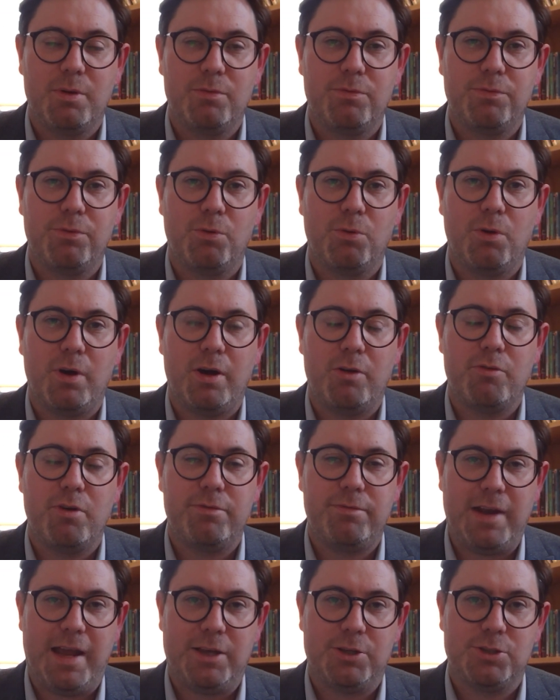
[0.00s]
for a
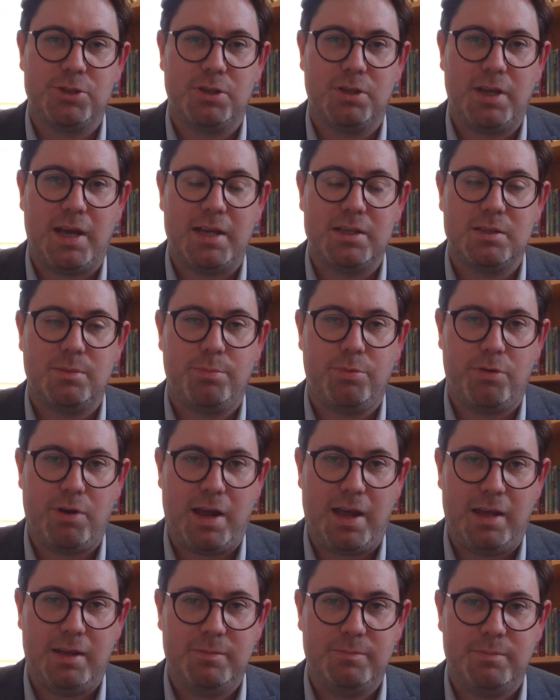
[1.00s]
reflection and a
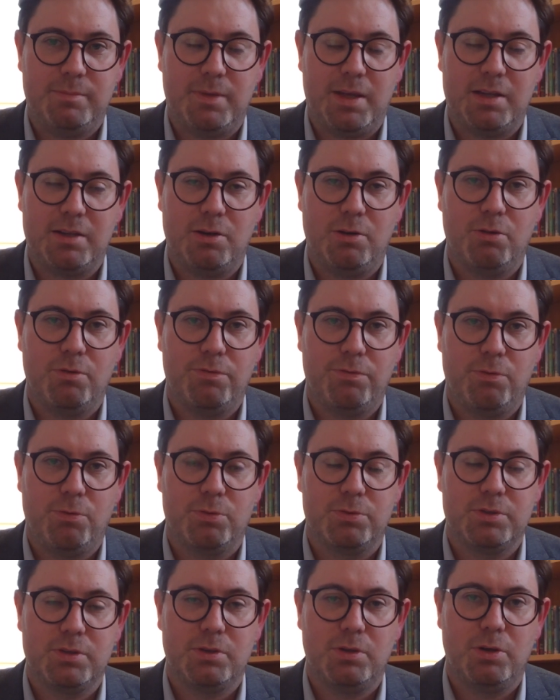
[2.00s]
prayer, and
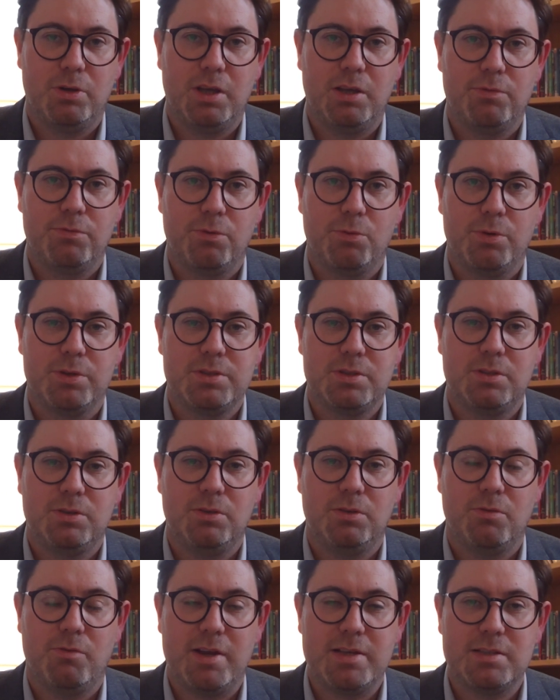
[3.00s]
looking forward
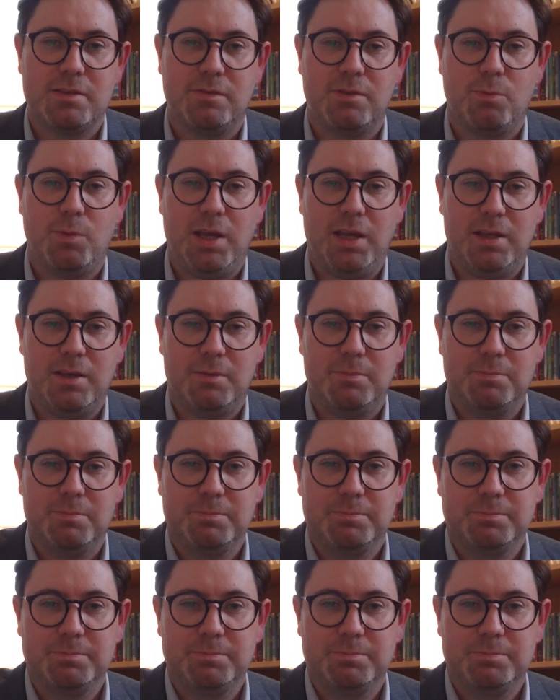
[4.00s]
to the rest of the week.